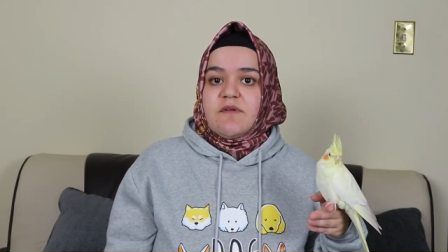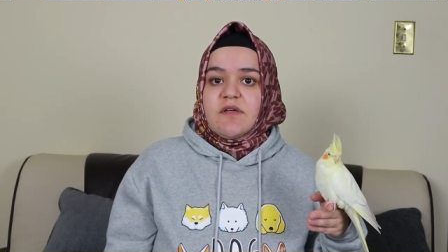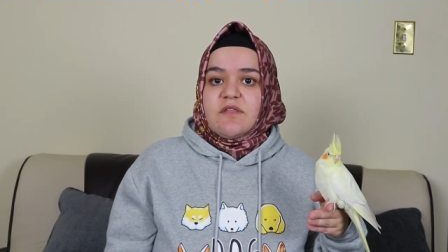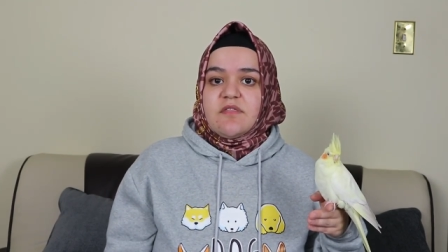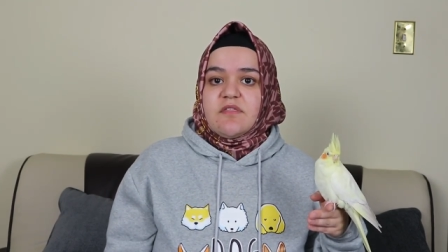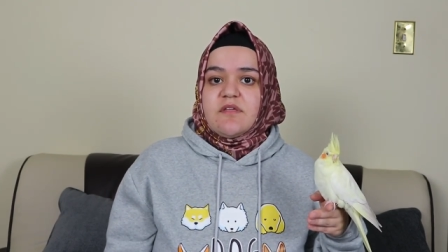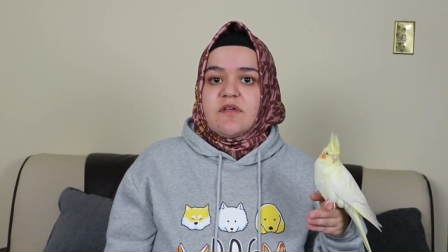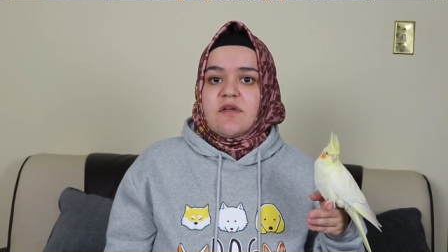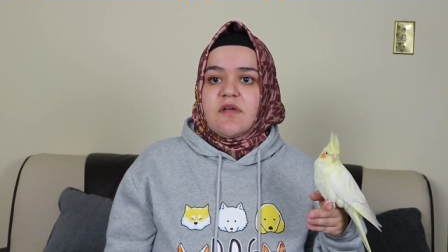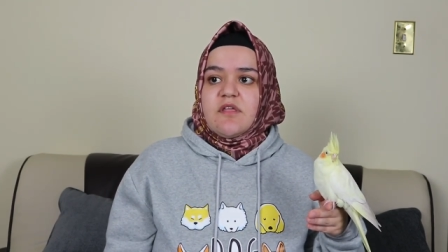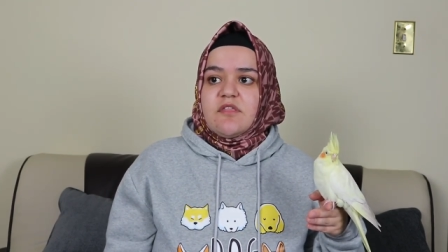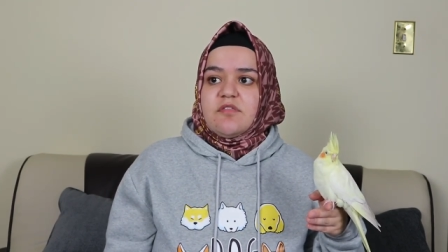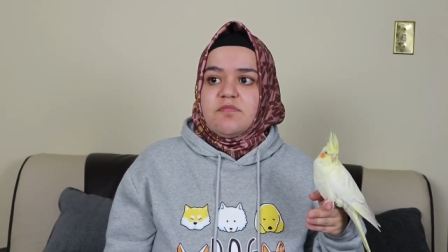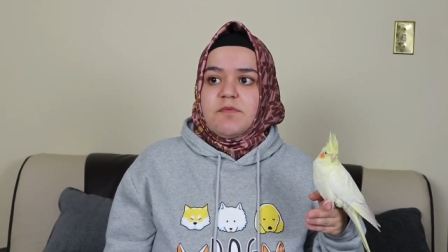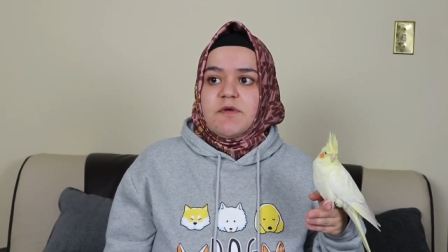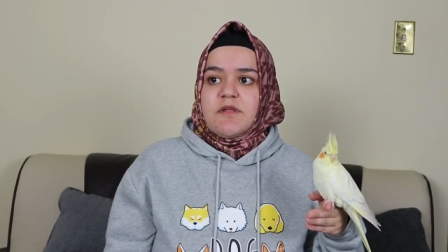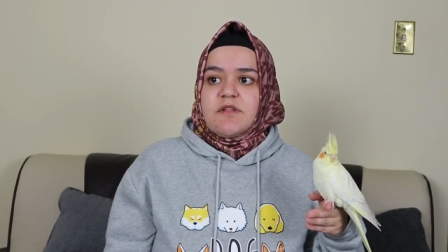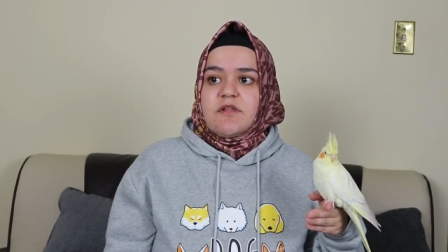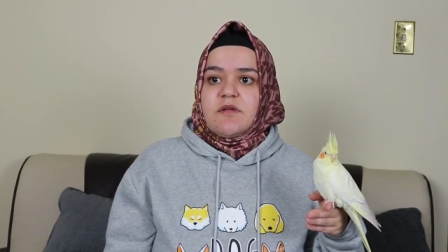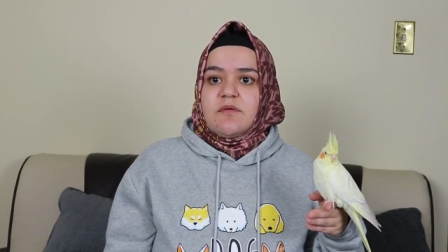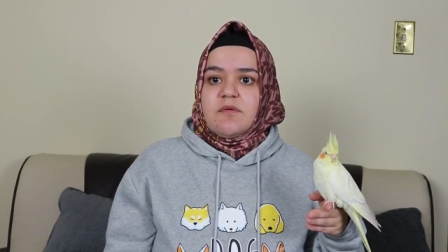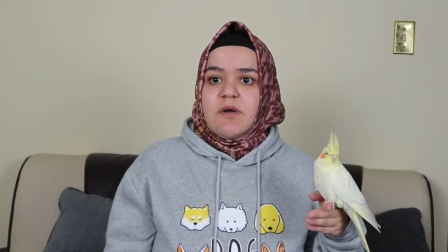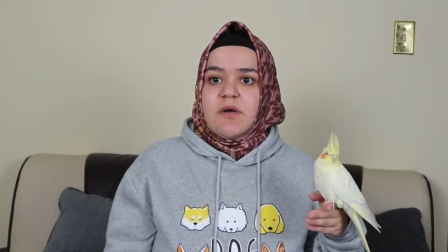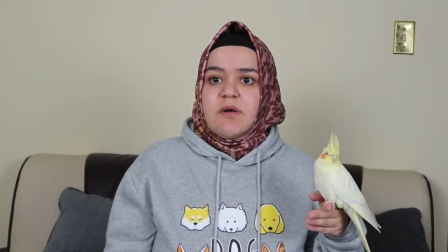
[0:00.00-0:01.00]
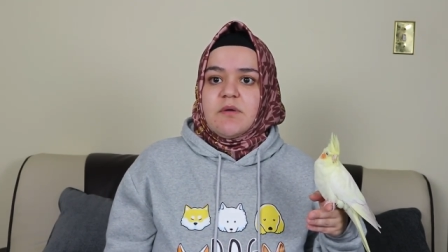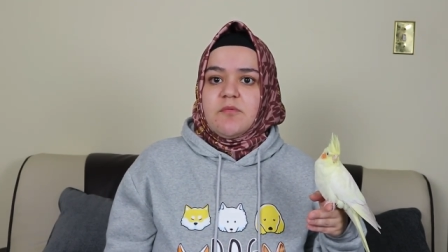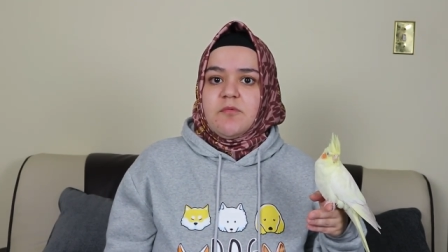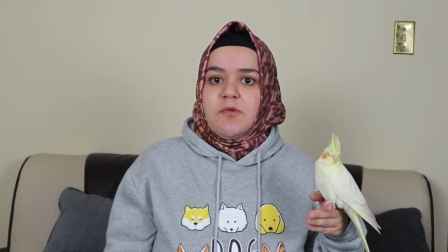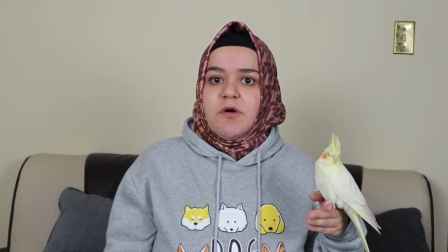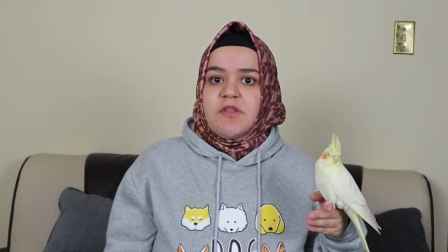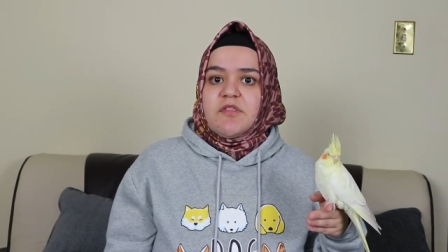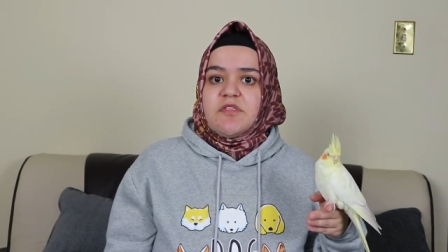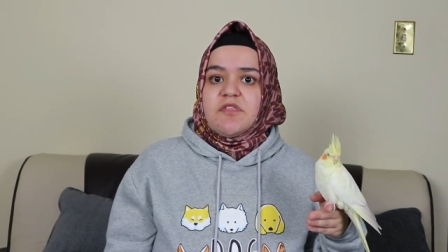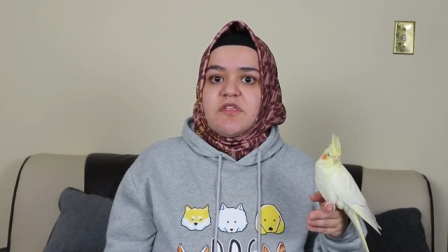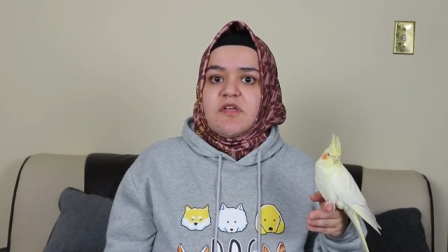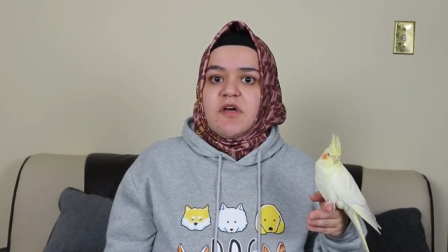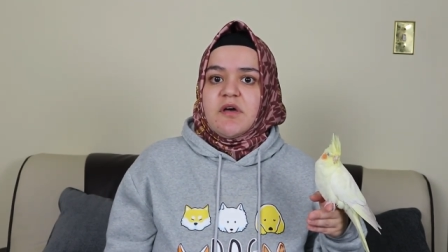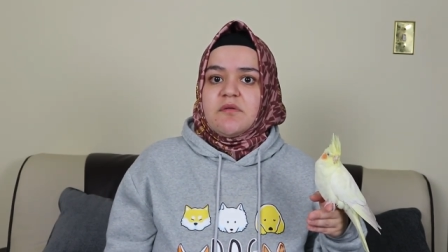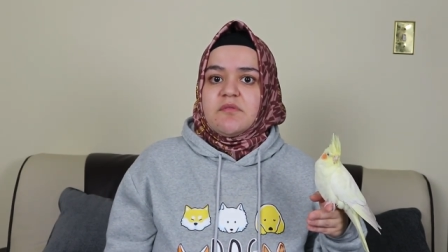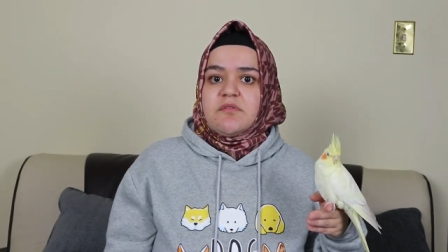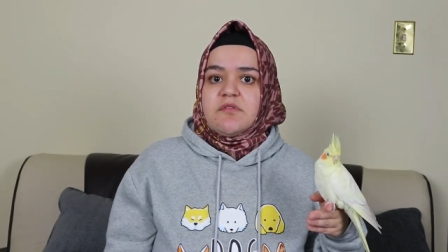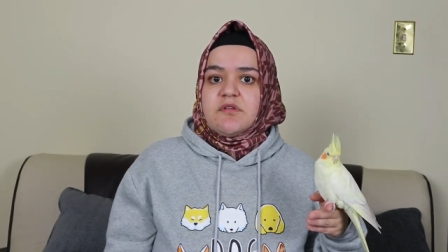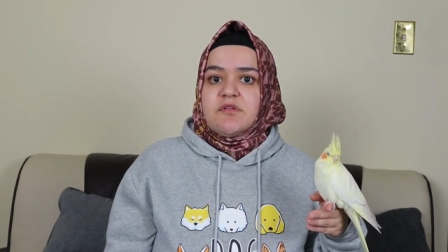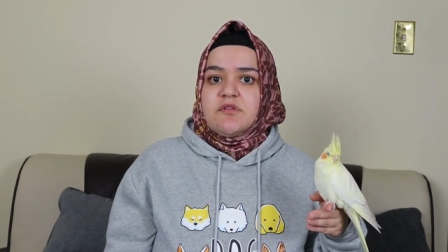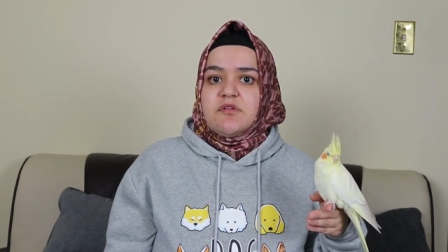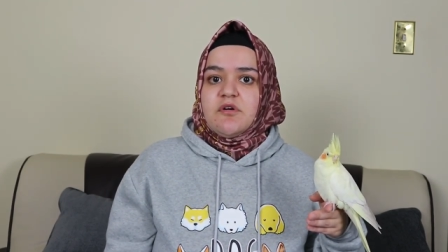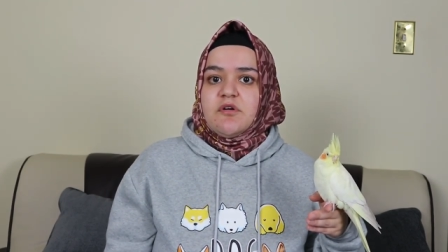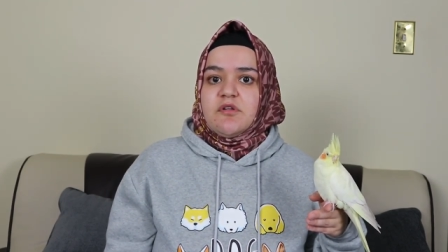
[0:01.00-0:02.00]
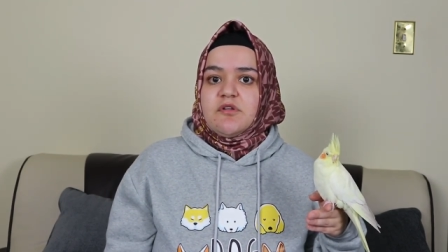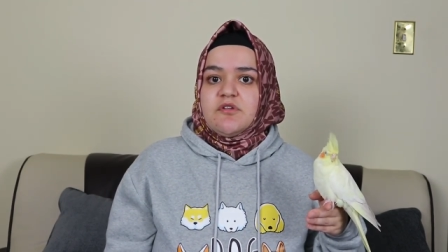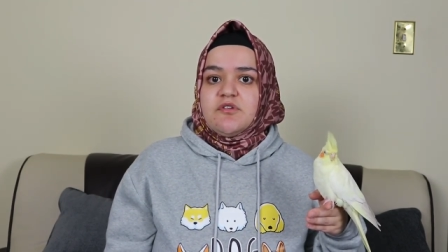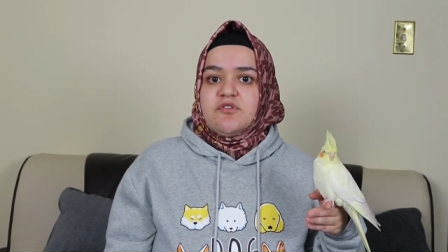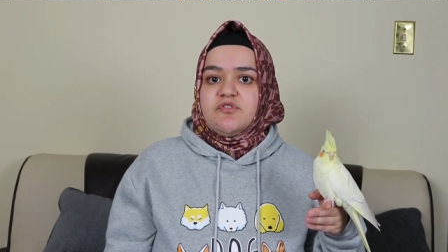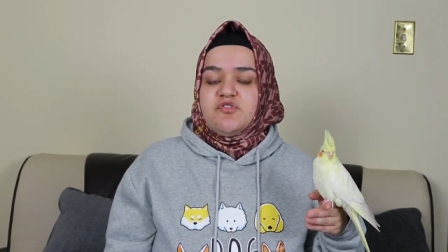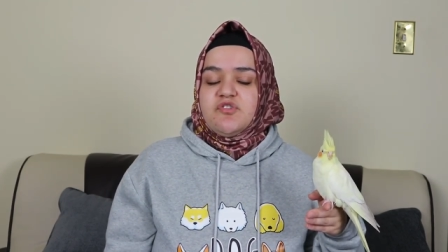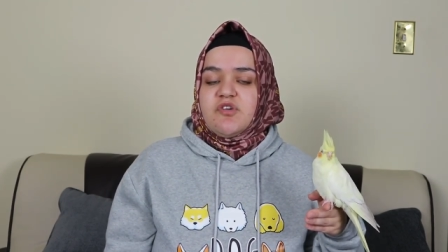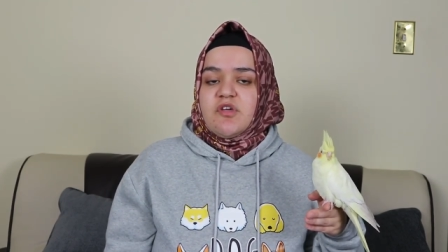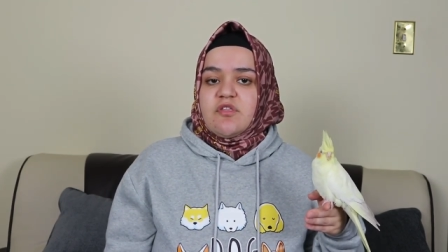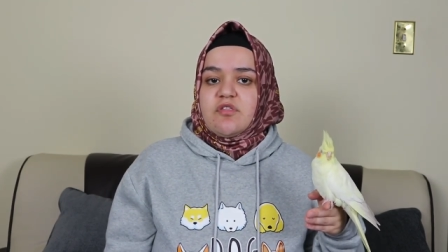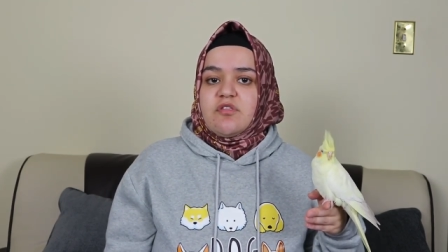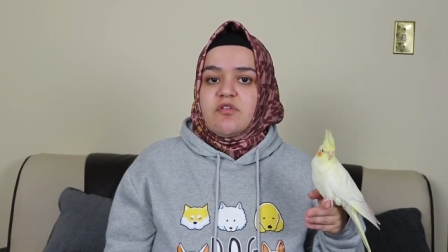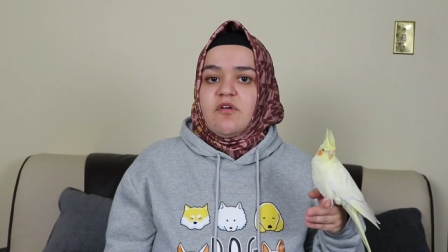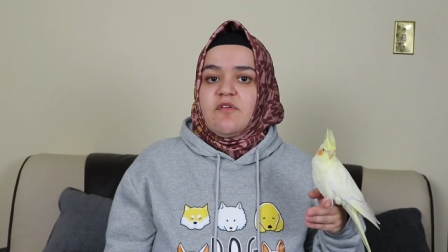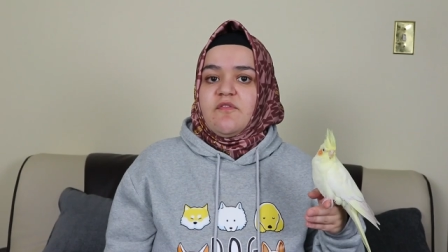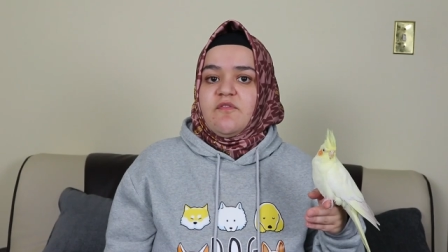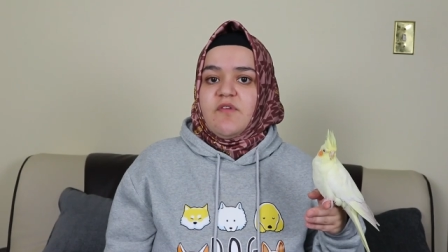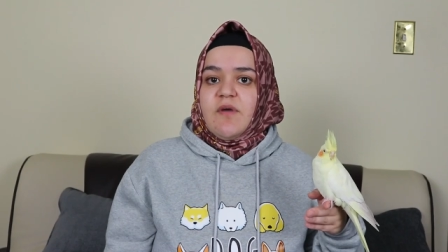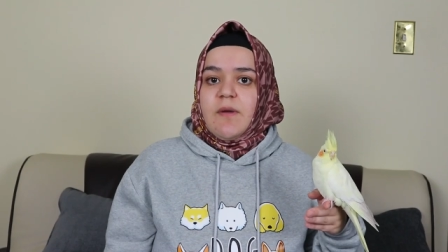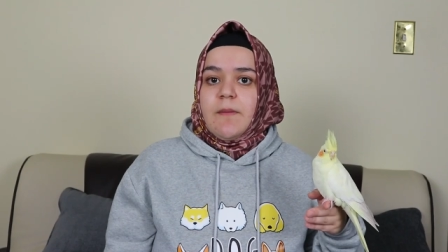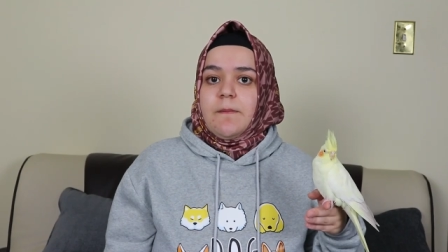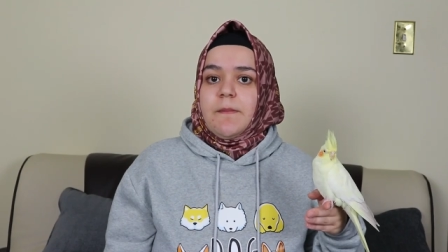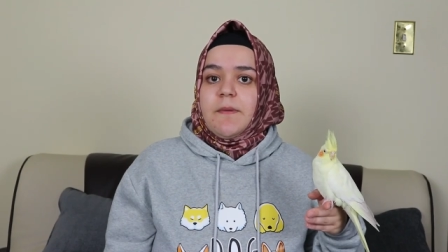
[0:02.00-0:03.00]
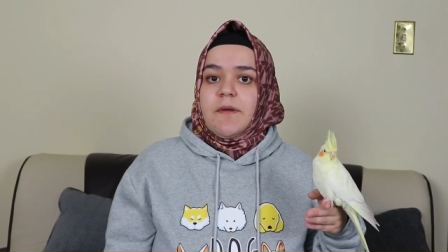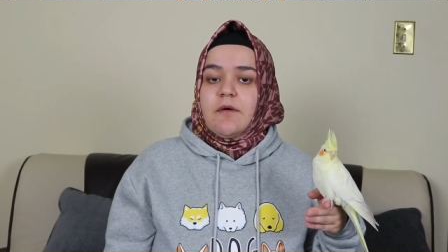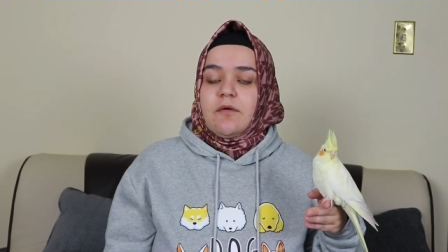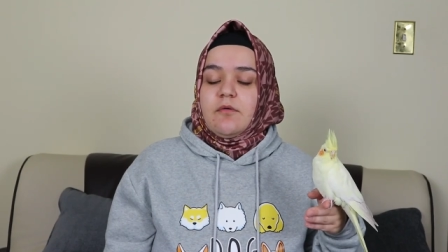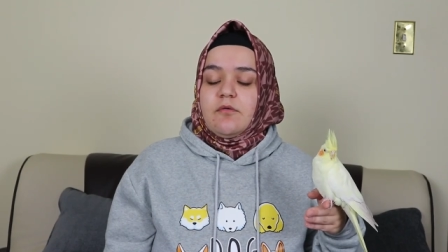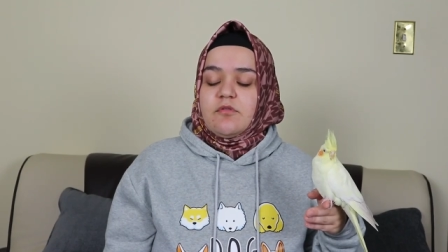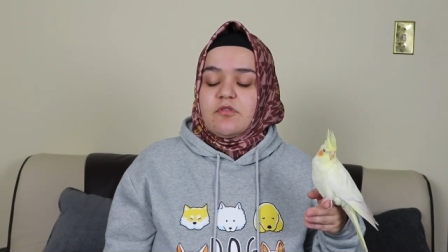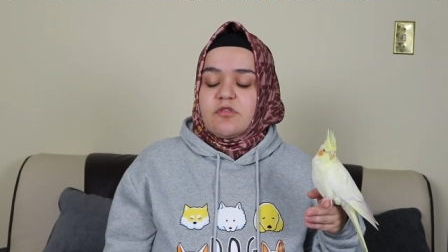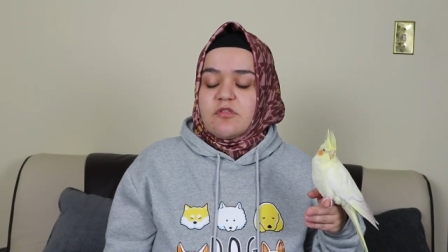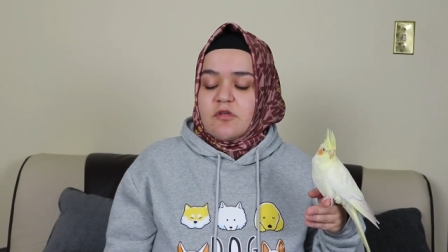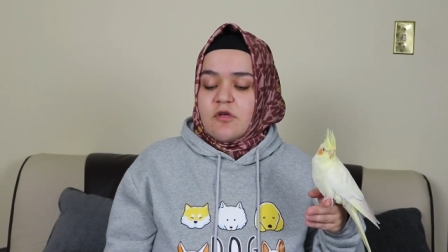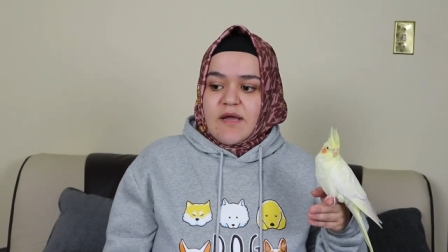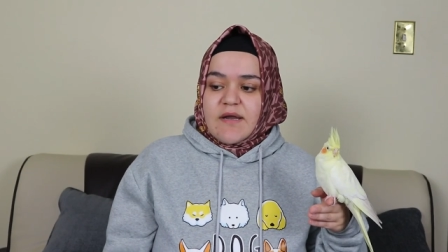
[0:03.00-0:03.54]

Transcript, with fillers: I think I spent around $1,000 just on vet bills.